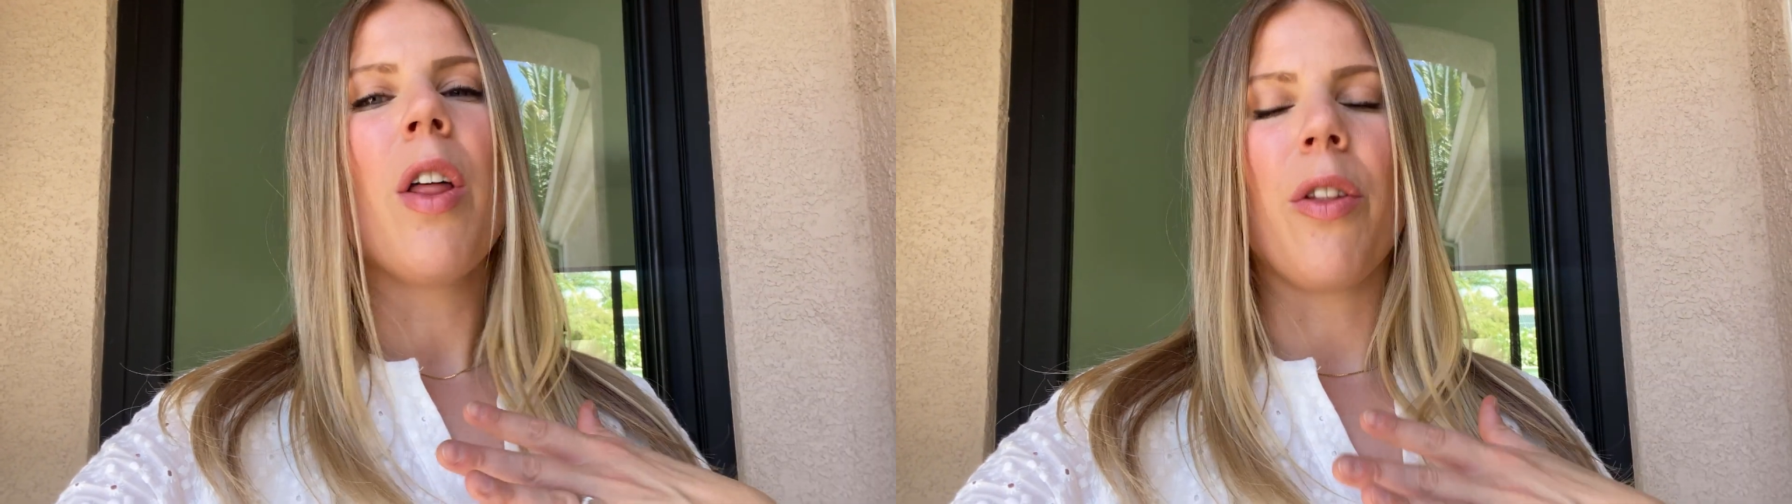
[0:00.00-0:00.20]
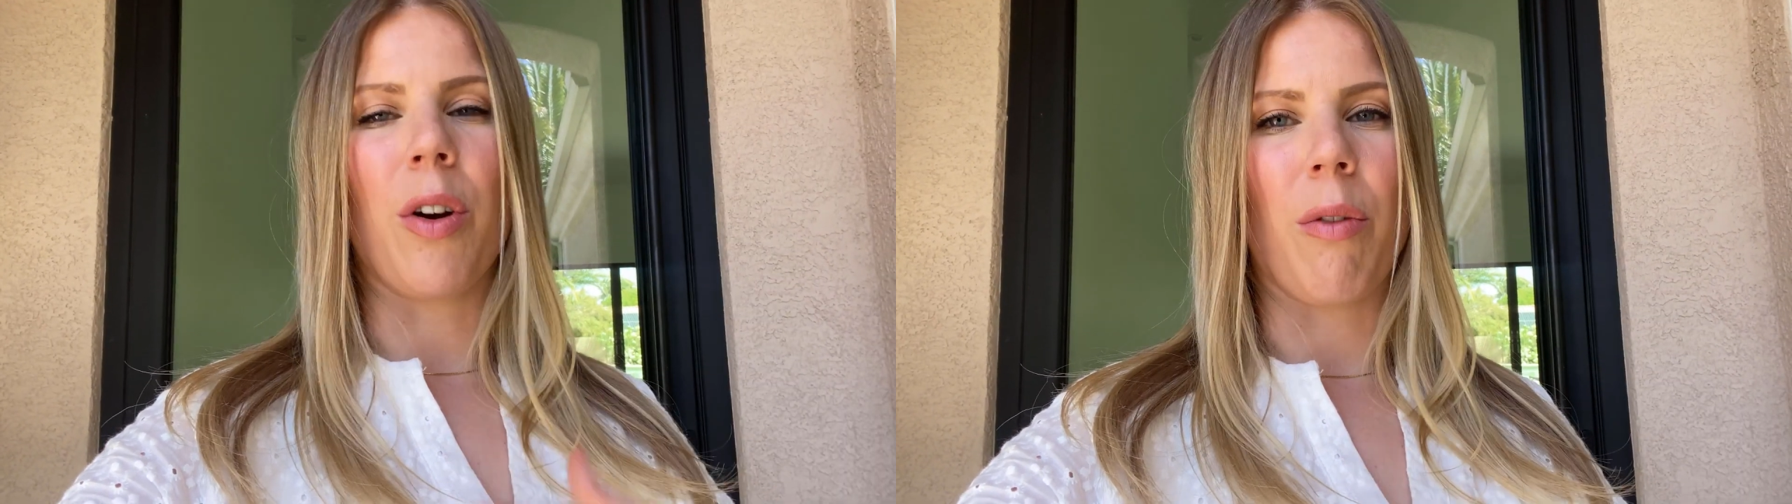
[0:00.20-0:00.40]

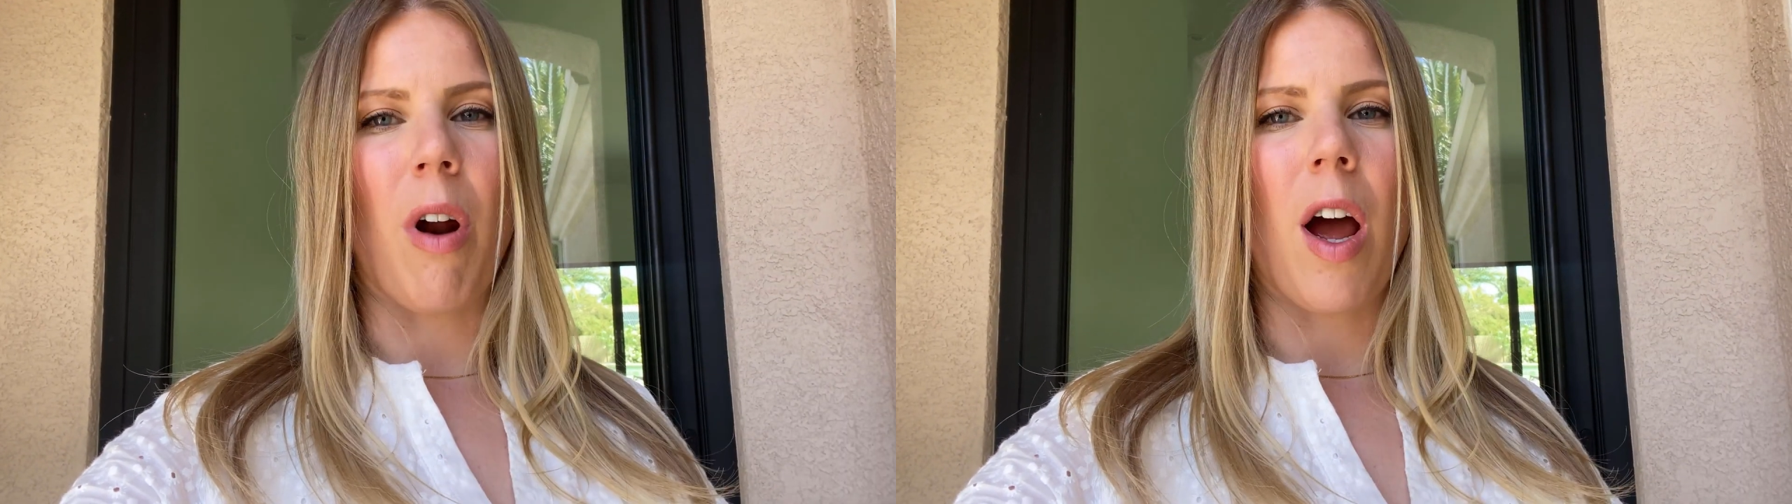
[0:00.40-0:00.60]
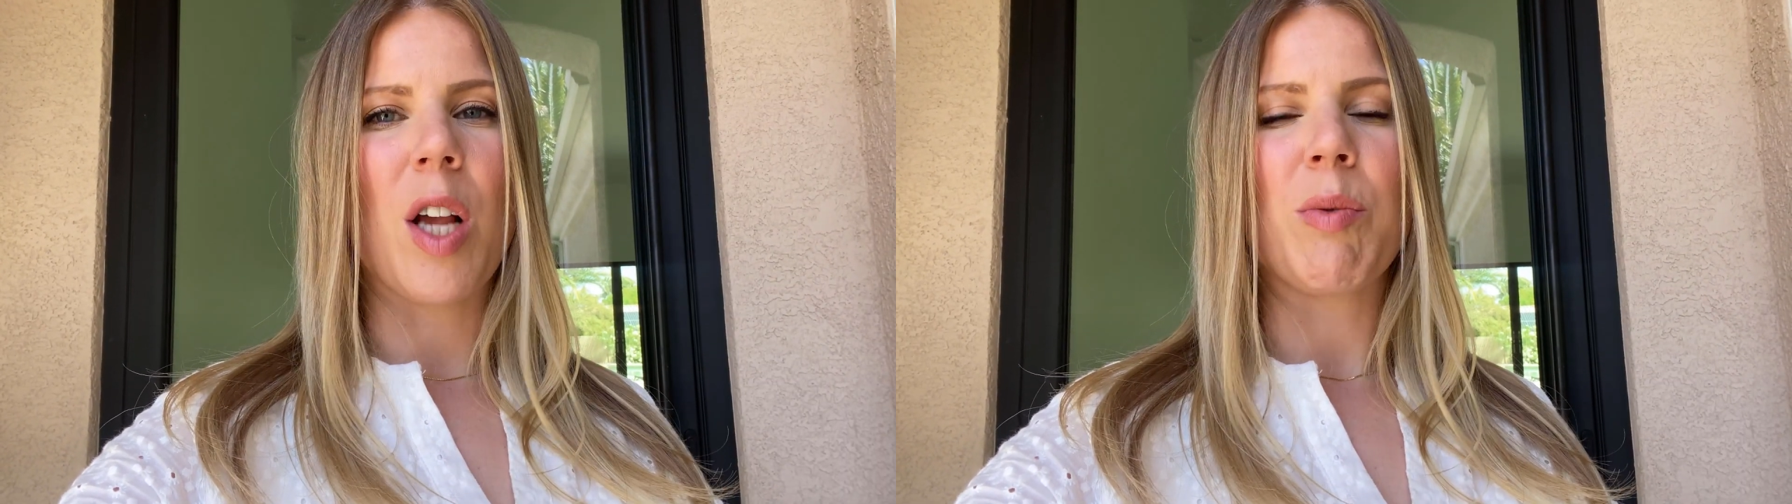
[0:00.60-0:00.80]
the
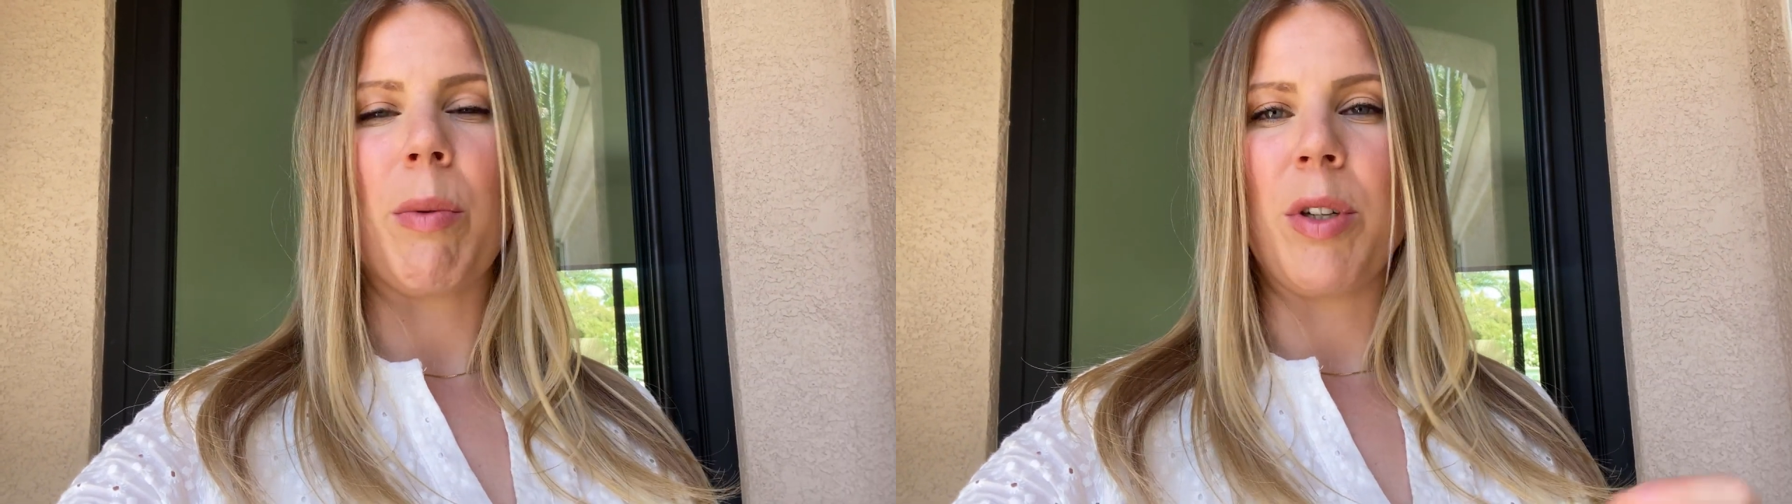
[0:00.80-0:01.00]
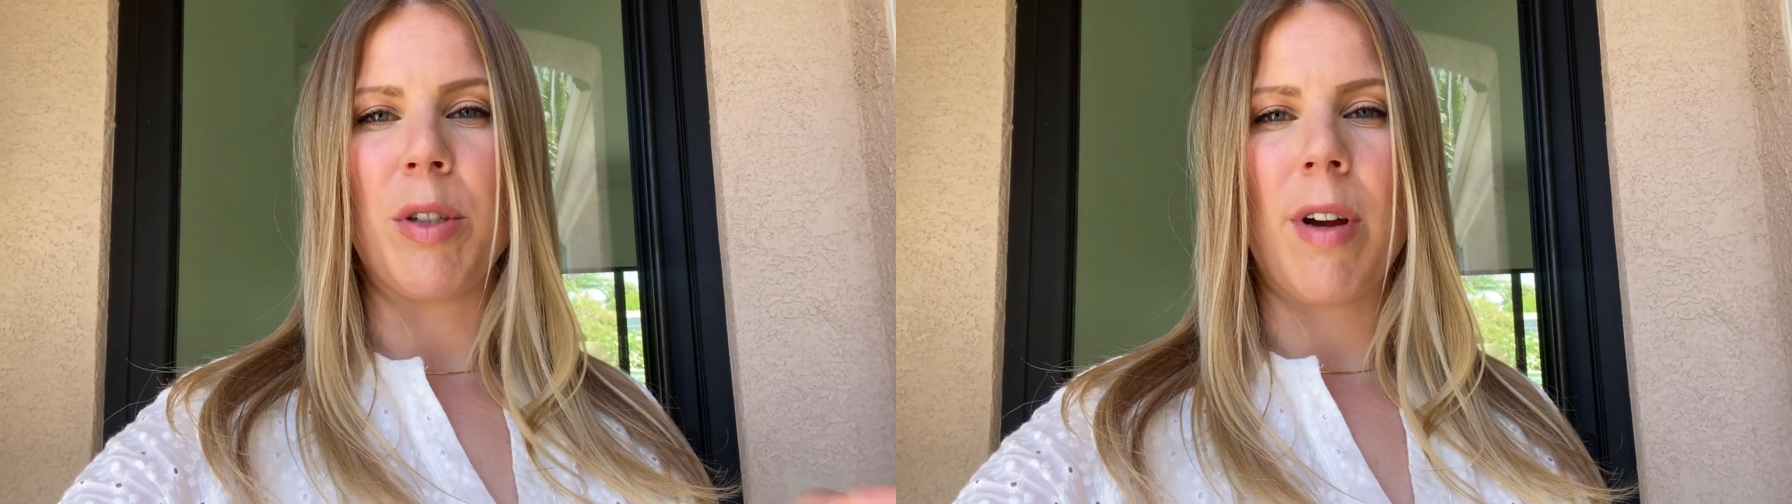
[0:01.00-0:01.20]
garage where
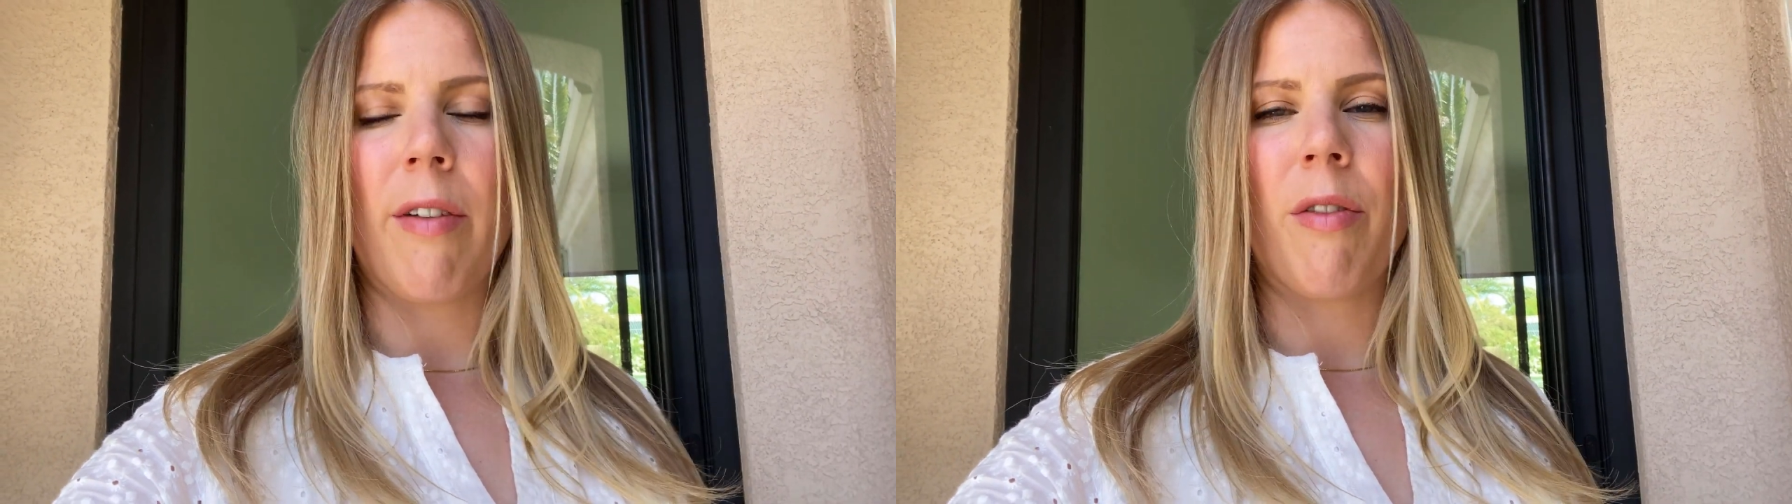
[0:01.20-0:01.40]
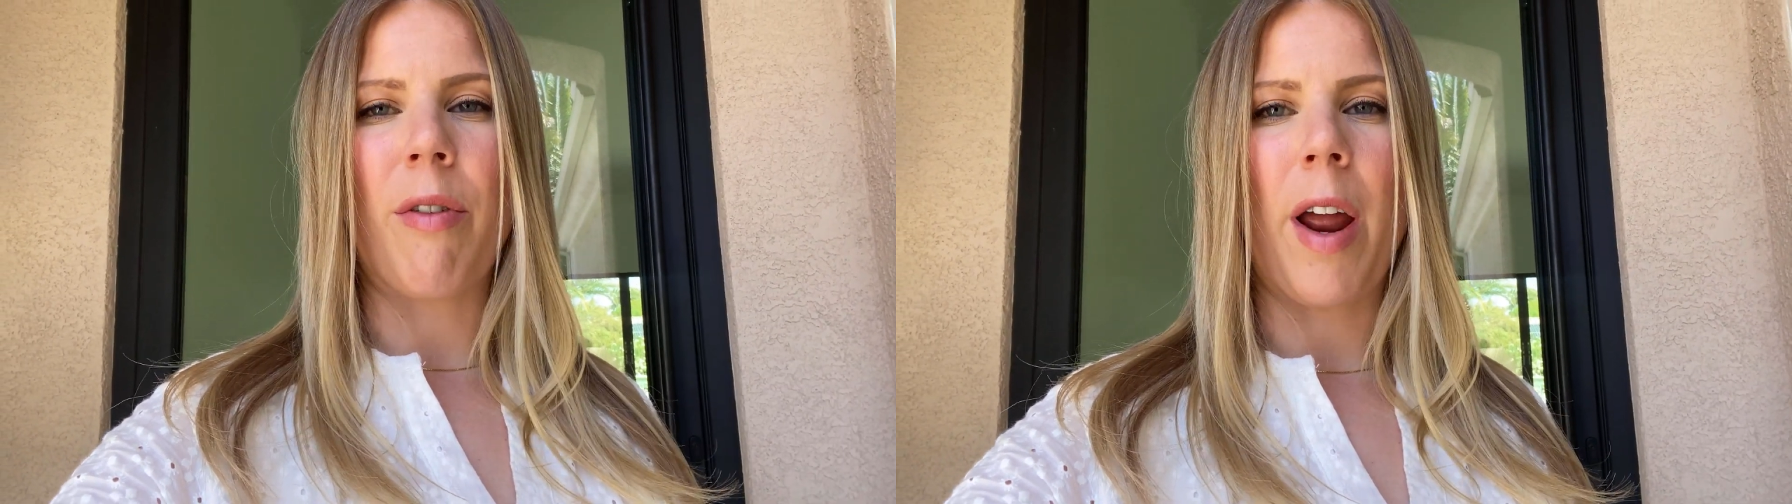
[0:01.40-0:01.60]
we do
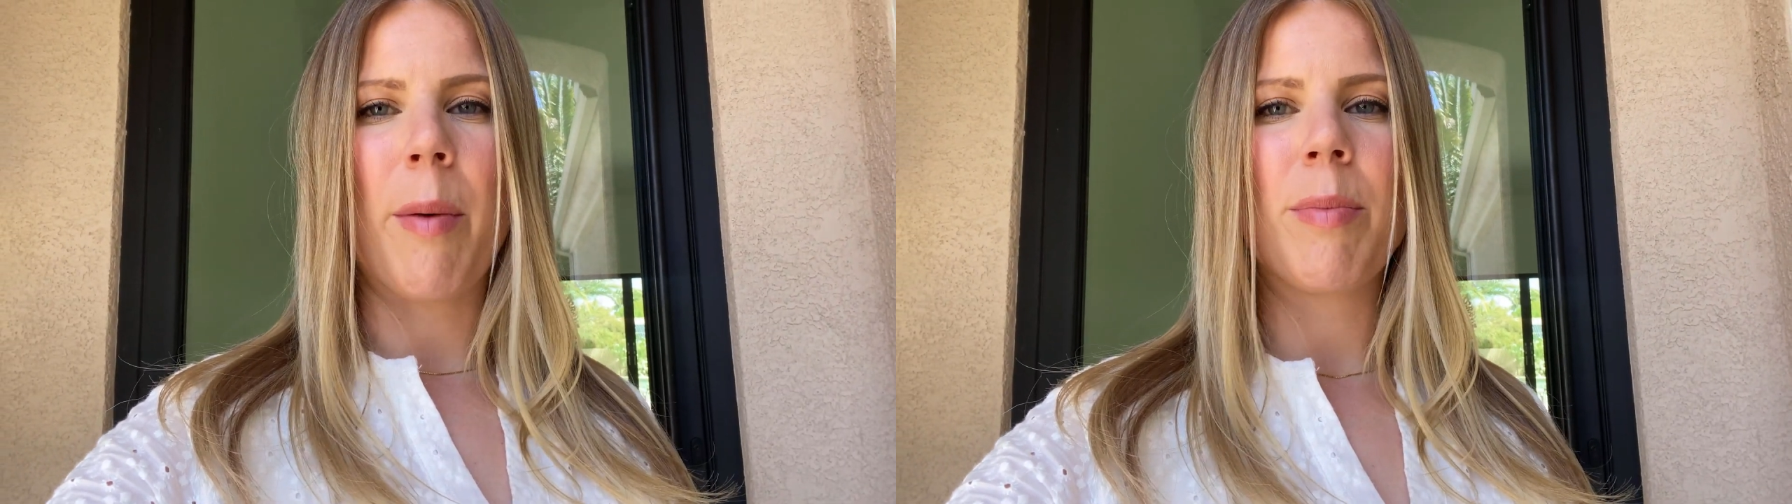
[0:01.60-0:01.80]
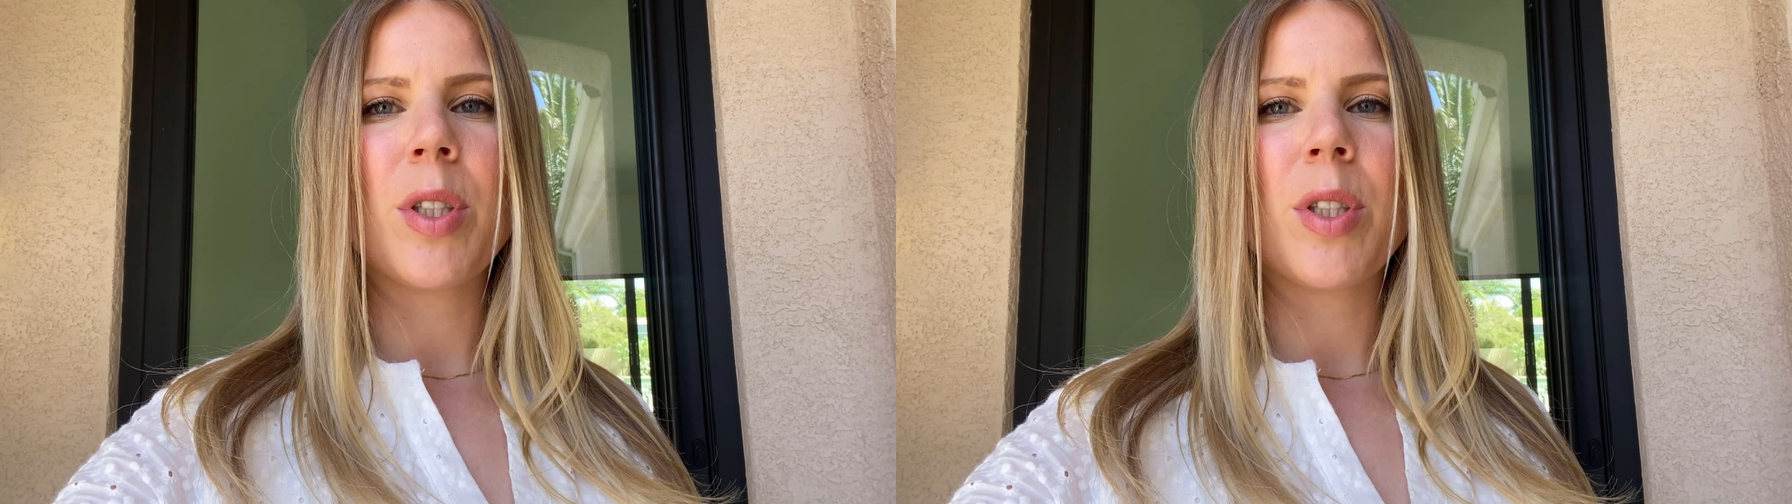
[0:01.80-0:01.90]
have a ramp.